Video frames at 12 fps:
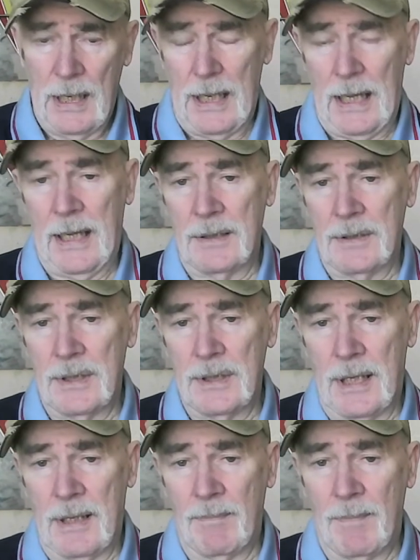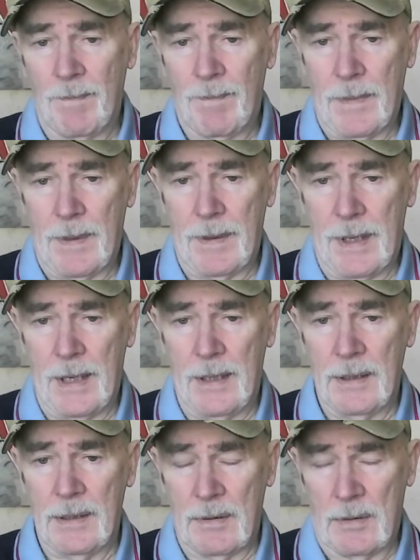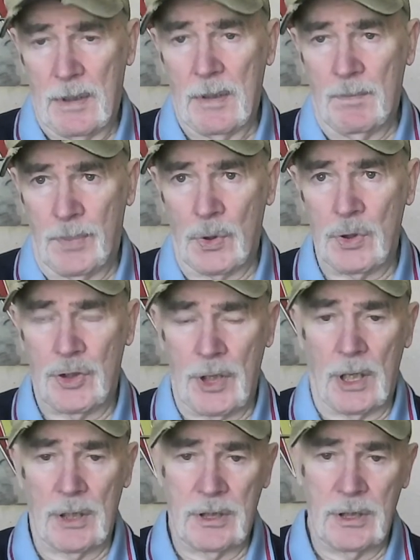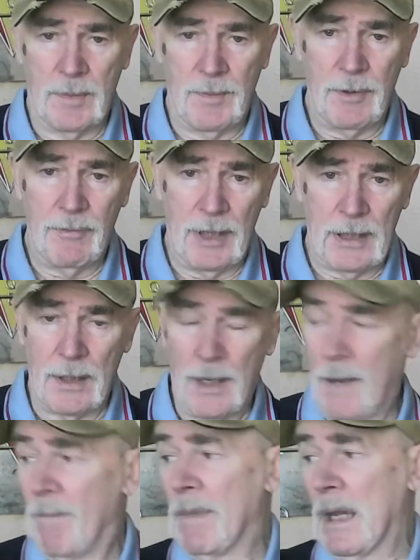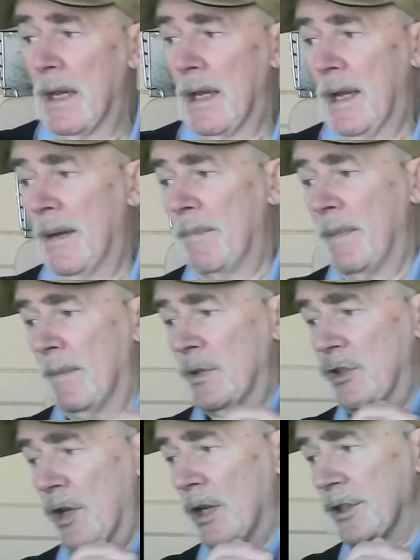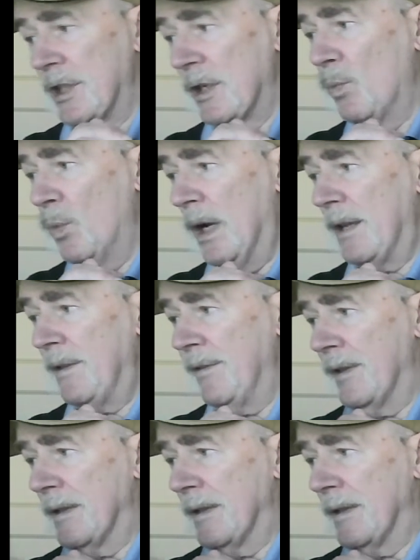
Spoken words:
And the book started to be written, starting with